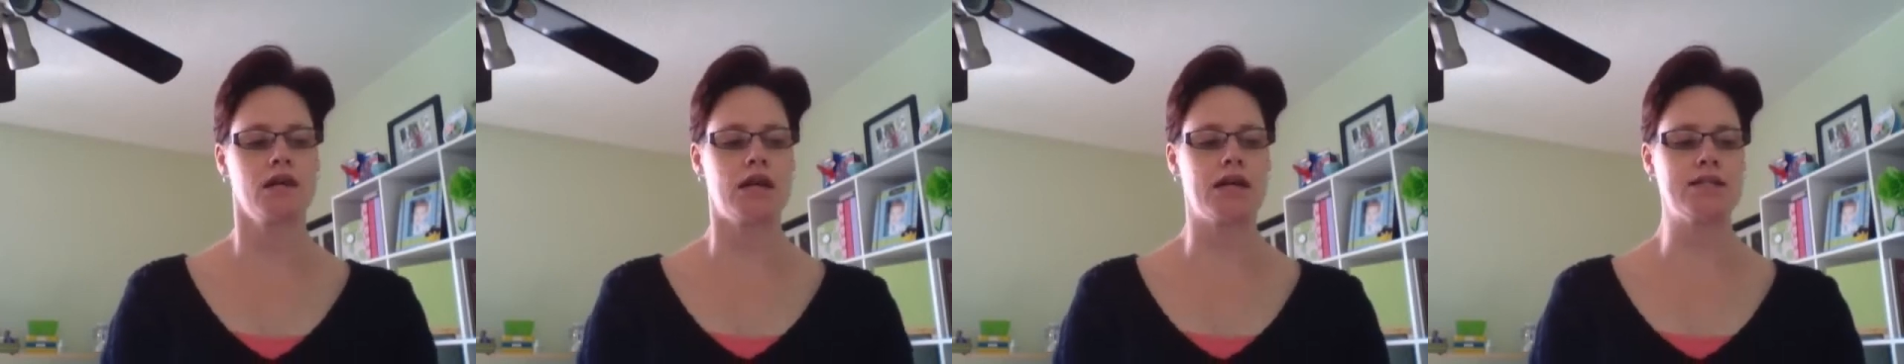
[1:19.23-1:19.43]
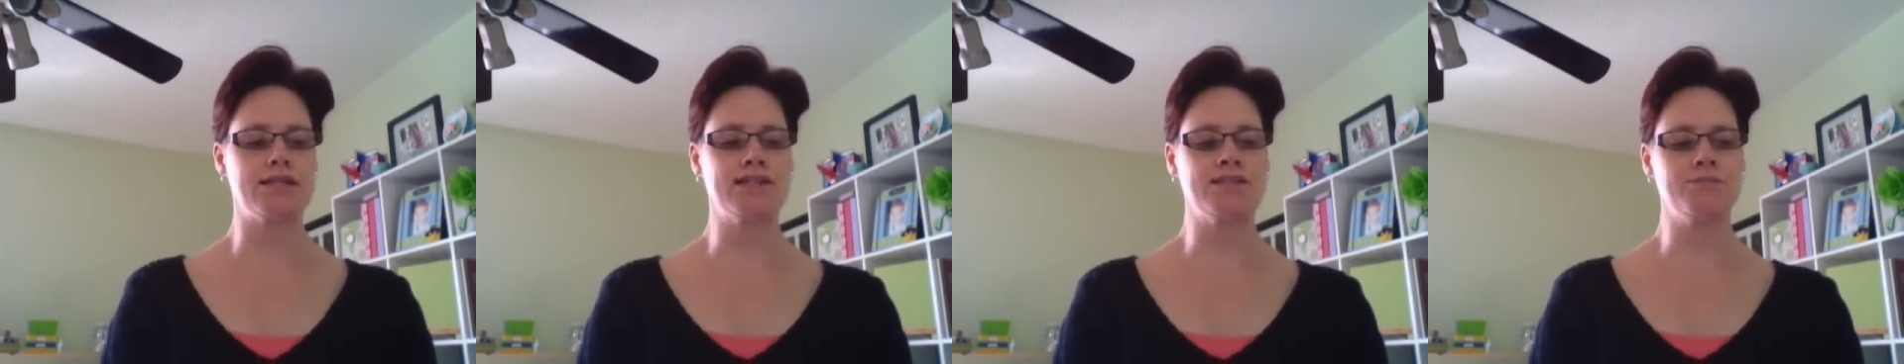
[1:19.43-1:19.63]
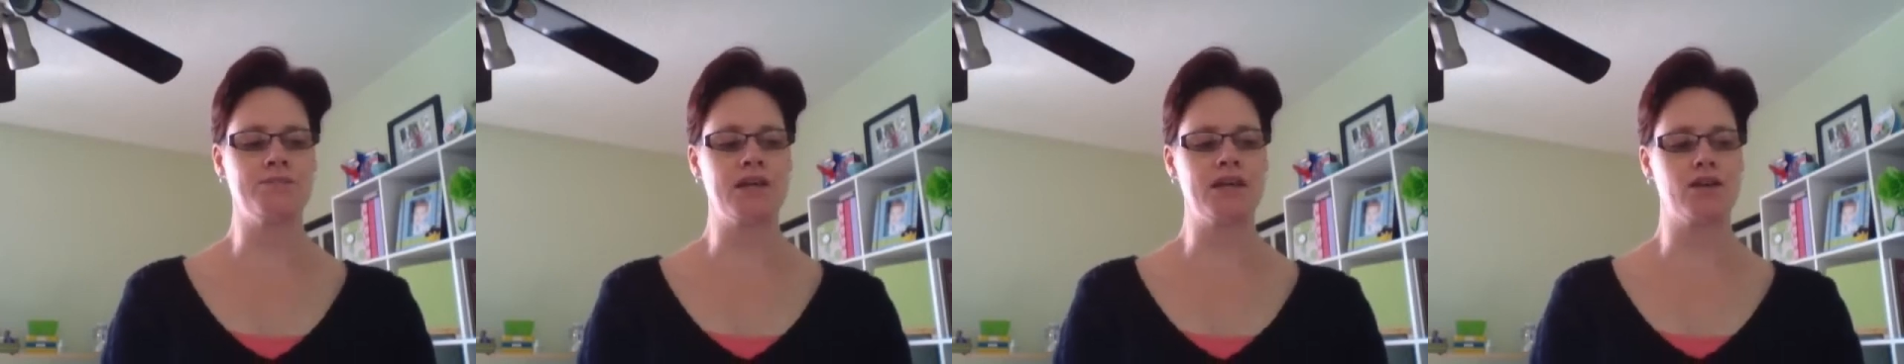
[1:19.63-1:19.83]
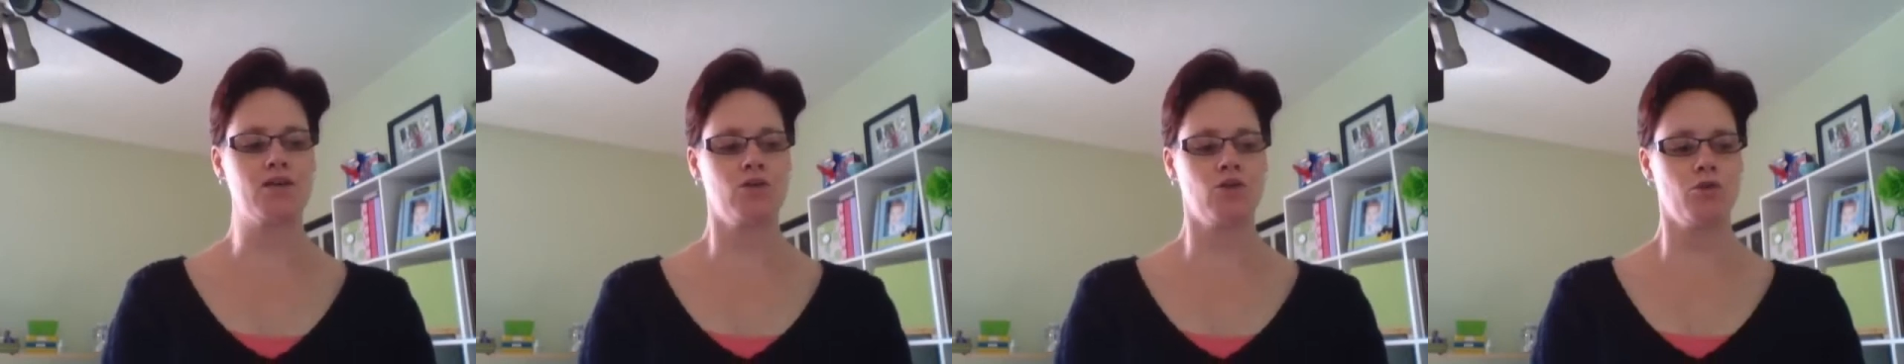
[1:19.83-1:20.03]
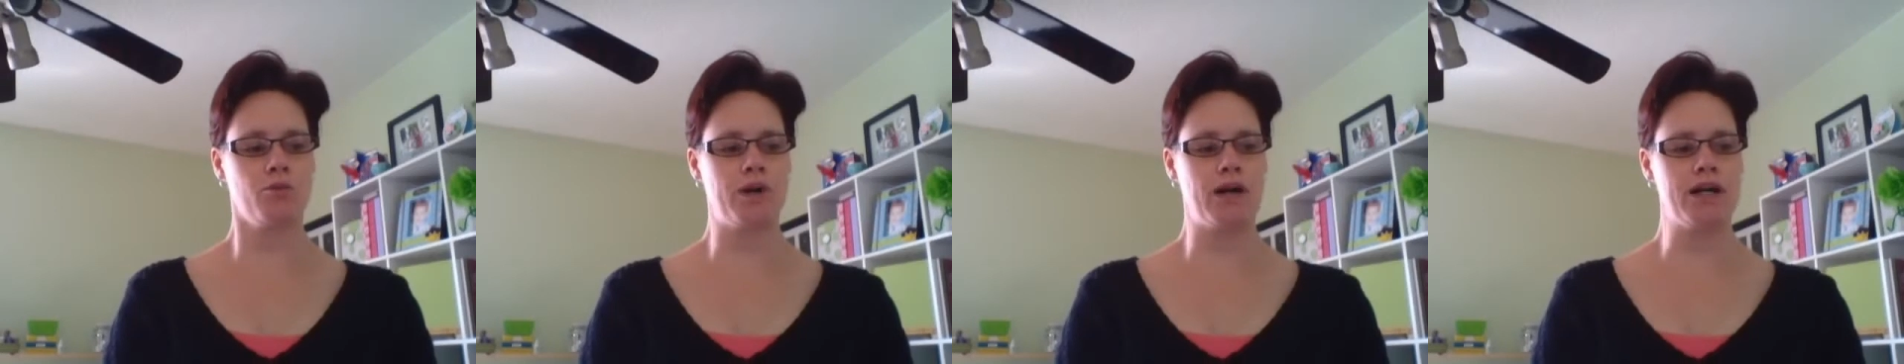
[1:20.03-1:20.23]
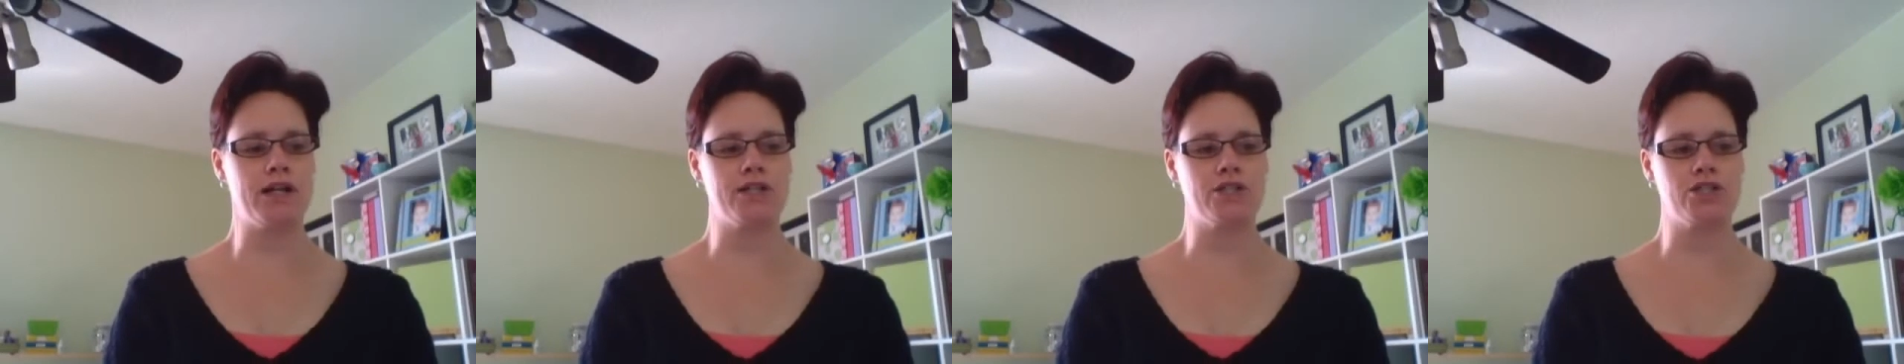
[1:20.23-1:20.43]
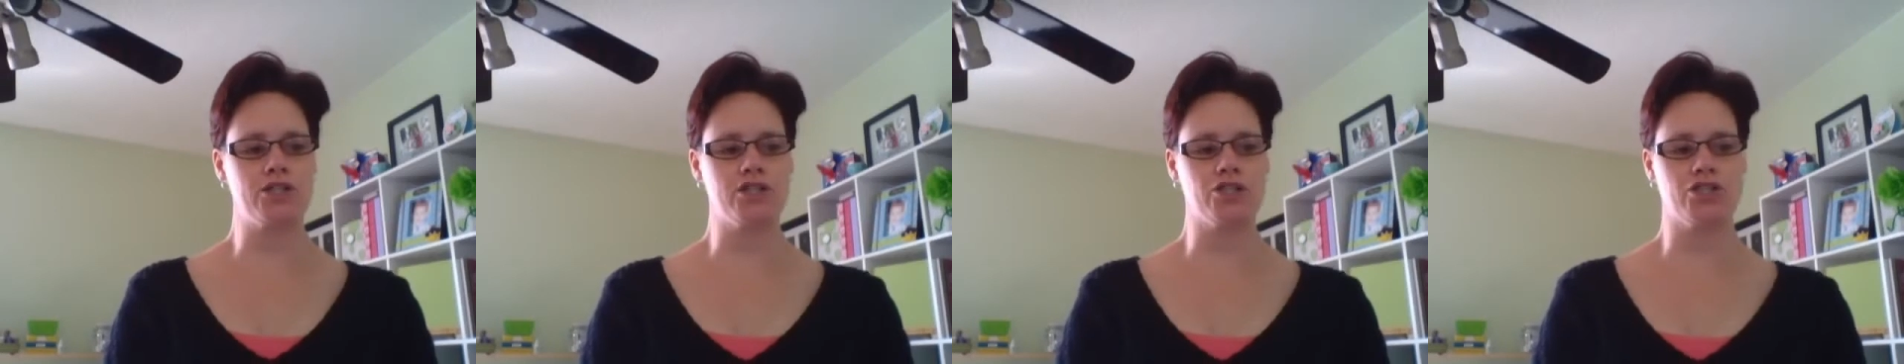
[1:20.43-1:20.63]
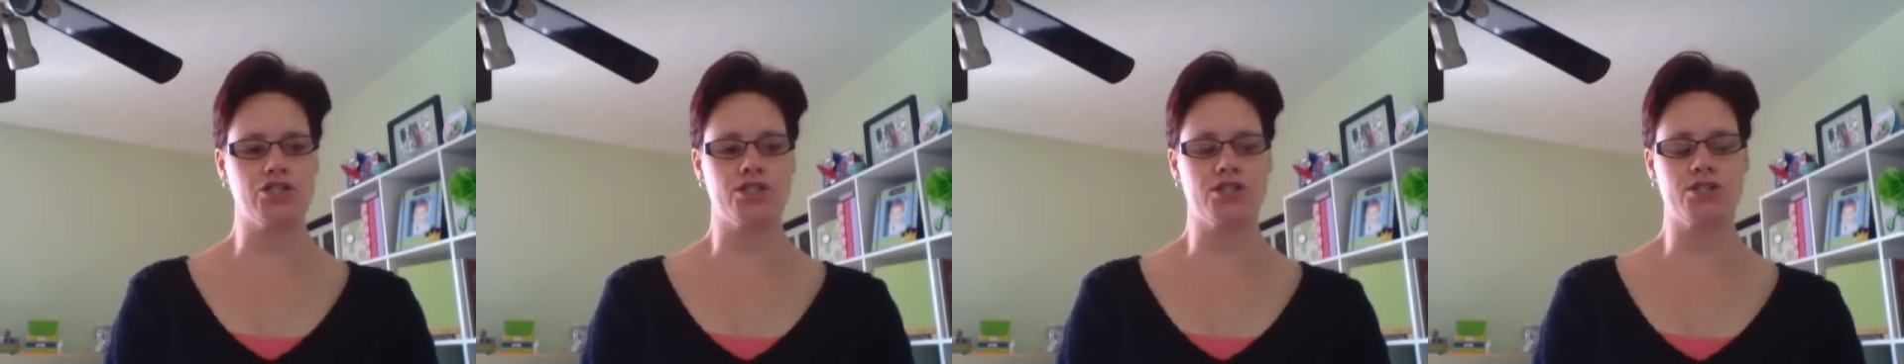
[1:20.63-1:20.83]
I didn't make a whole bunch
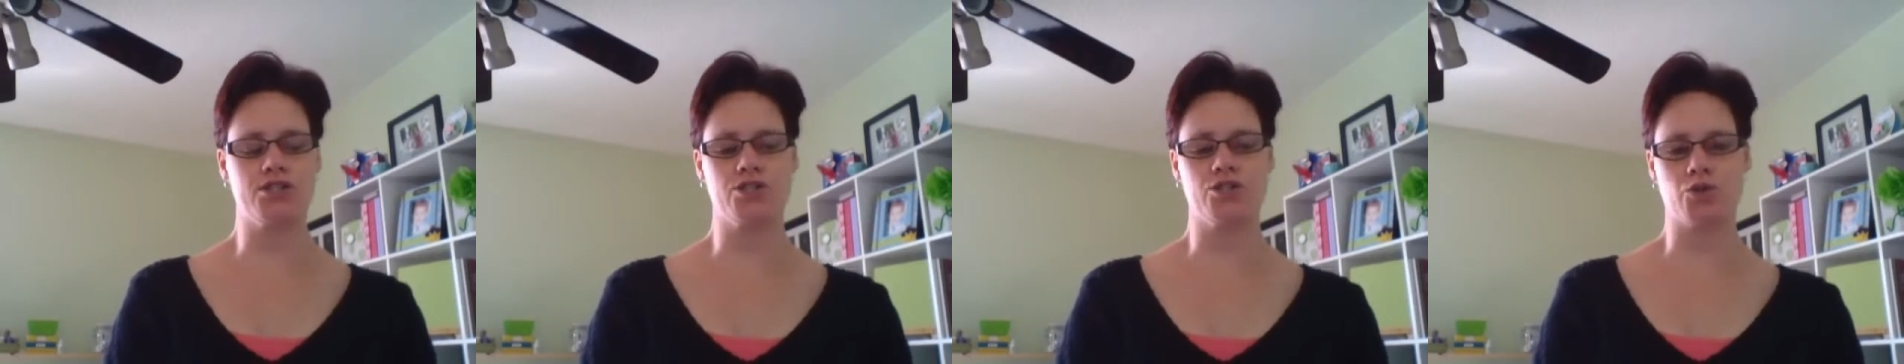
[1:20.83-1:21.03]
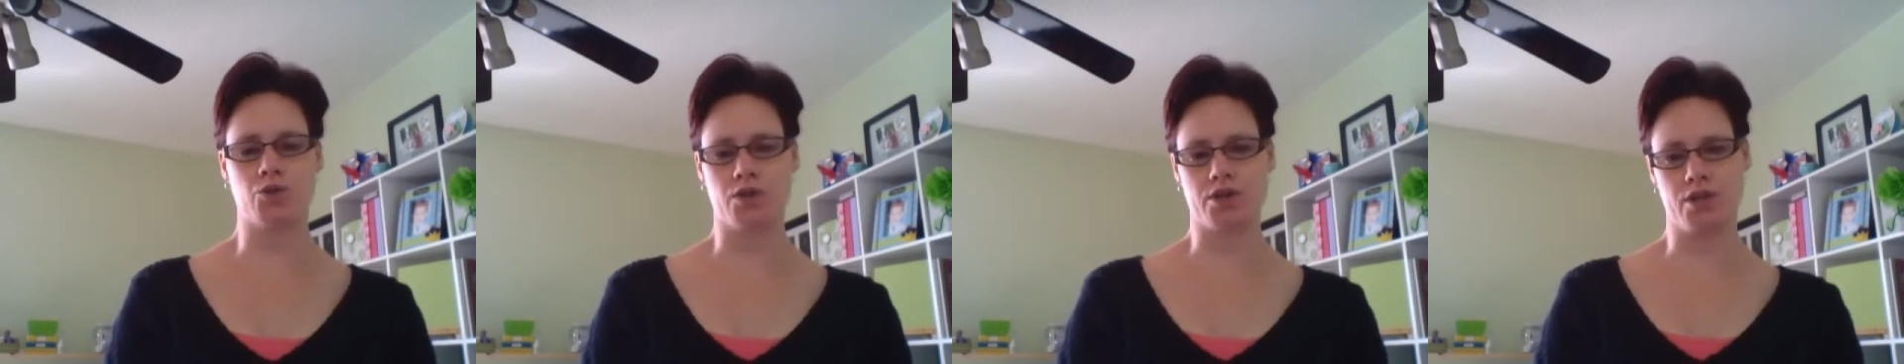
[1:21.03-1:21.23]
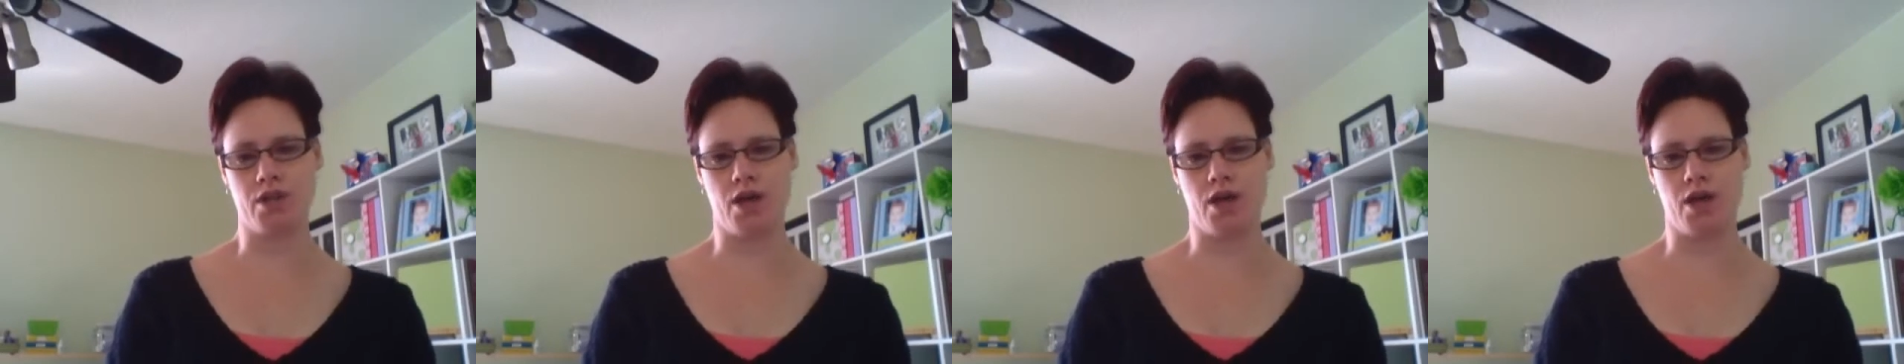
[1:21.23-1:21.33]
and just store